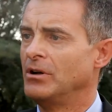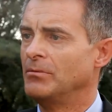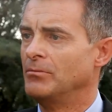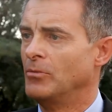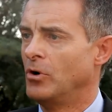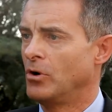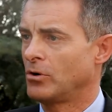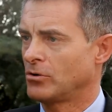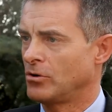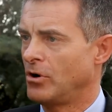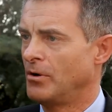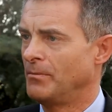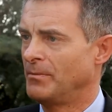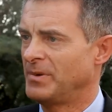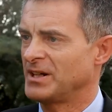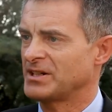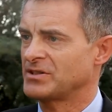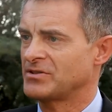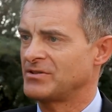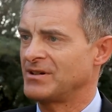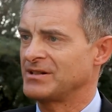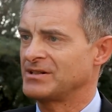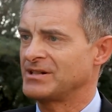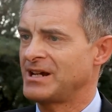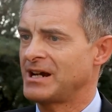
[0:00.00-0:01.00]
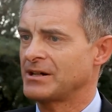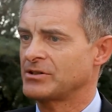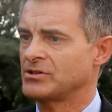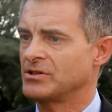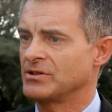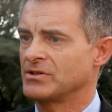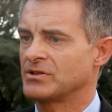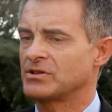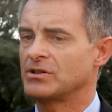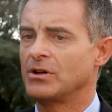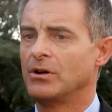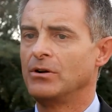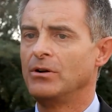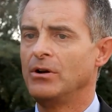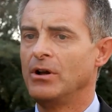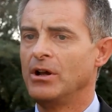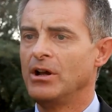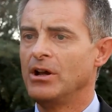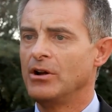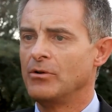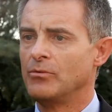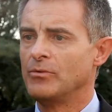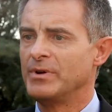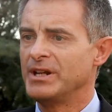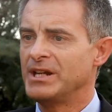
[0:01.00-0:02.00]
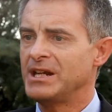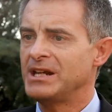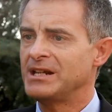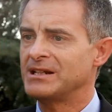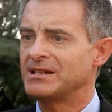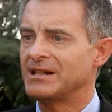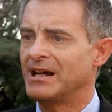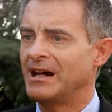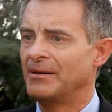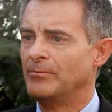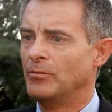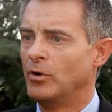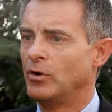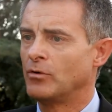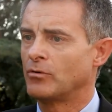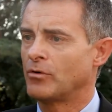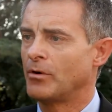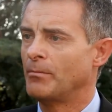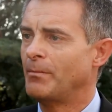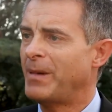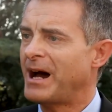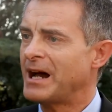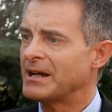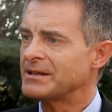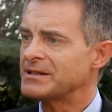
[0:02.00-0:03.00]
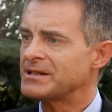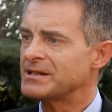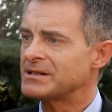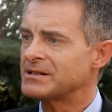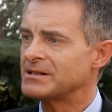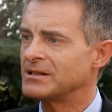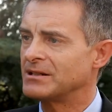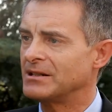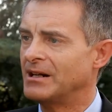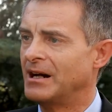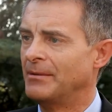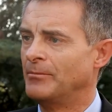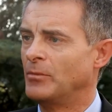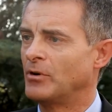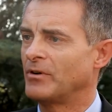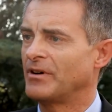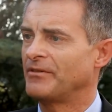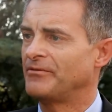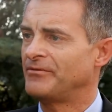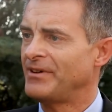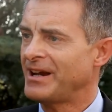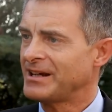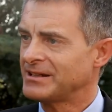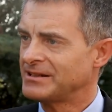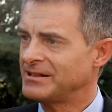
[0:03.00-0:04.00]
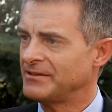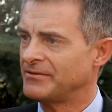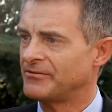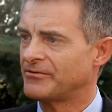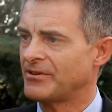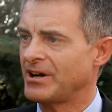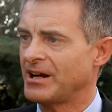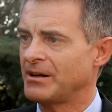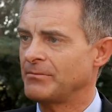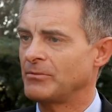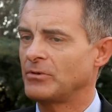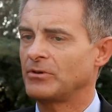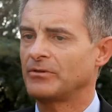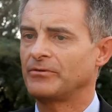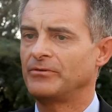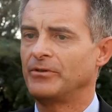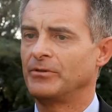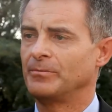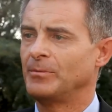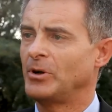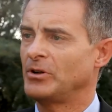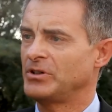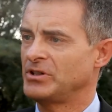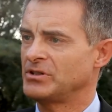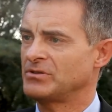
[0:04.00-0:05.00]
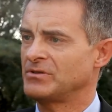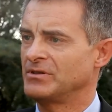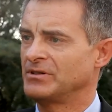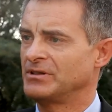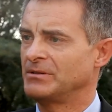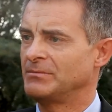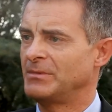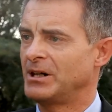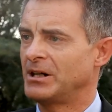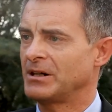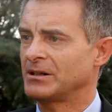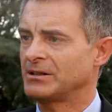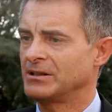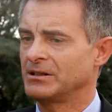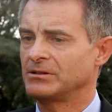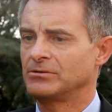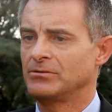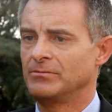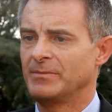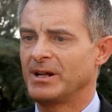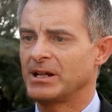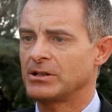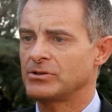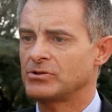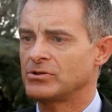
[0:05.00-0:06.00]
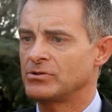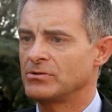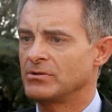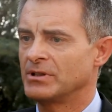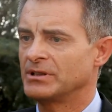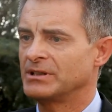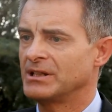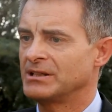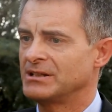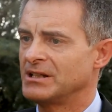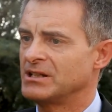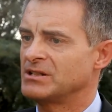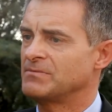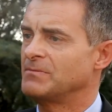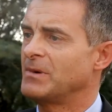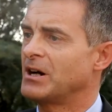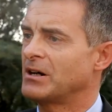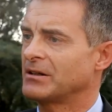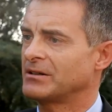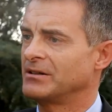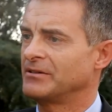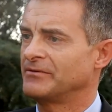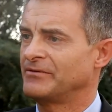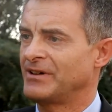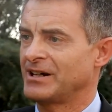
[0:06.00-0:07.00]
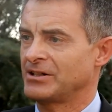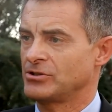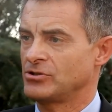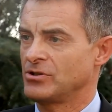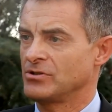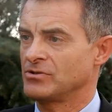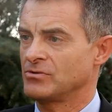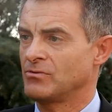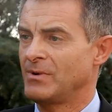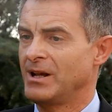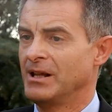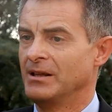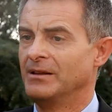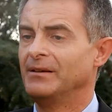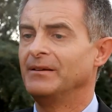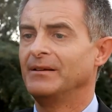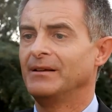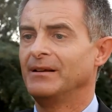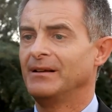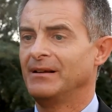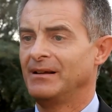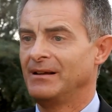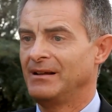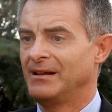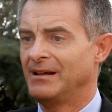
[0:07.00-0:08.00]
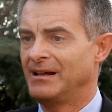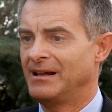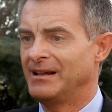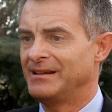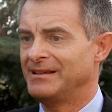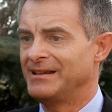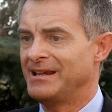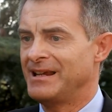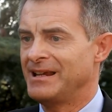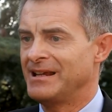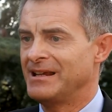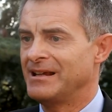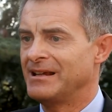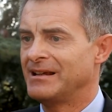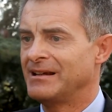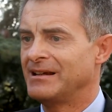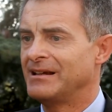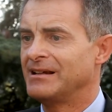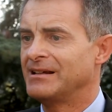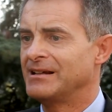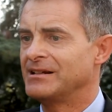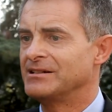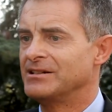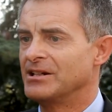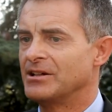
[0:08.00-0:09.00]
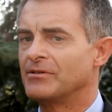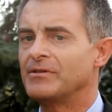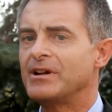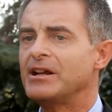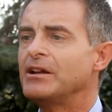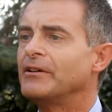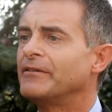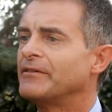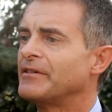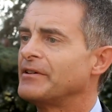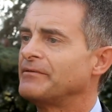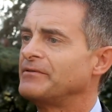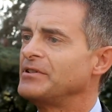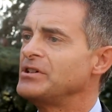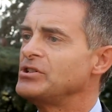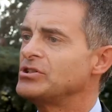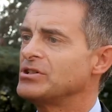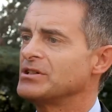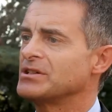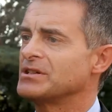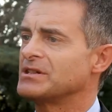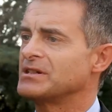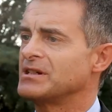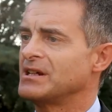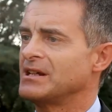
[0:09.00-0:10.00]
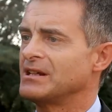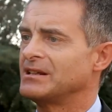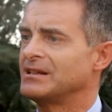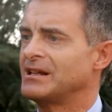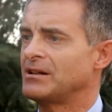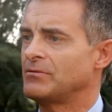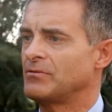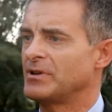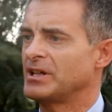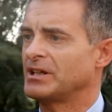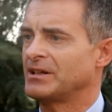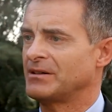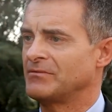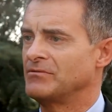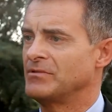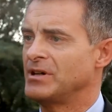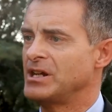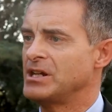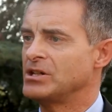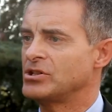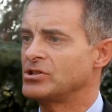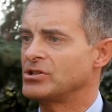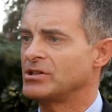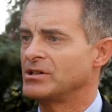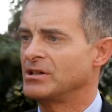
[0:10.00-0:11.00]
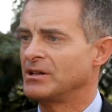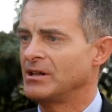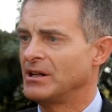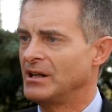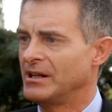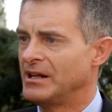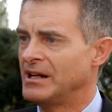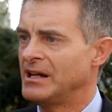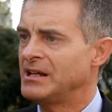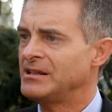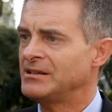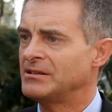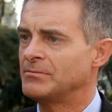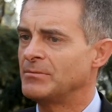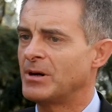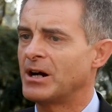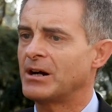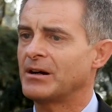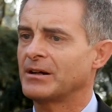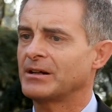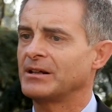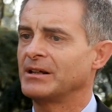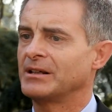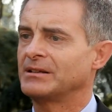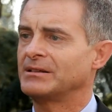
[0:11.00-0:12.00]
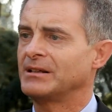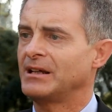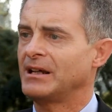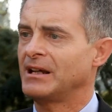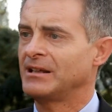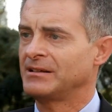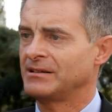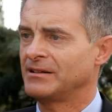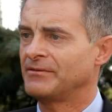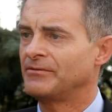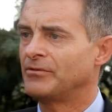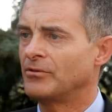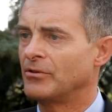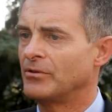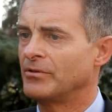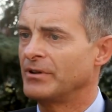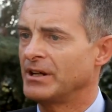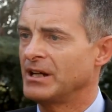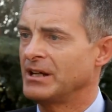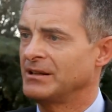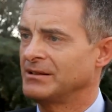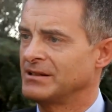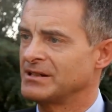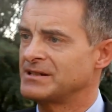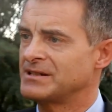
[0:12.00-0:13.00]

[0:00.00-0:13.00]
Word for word: more complex transactions. So we need a more robust, a more effective framework for monitoring the market to make sure that this market functions well. The degree of efficiency that we can reach in the market and therefore in the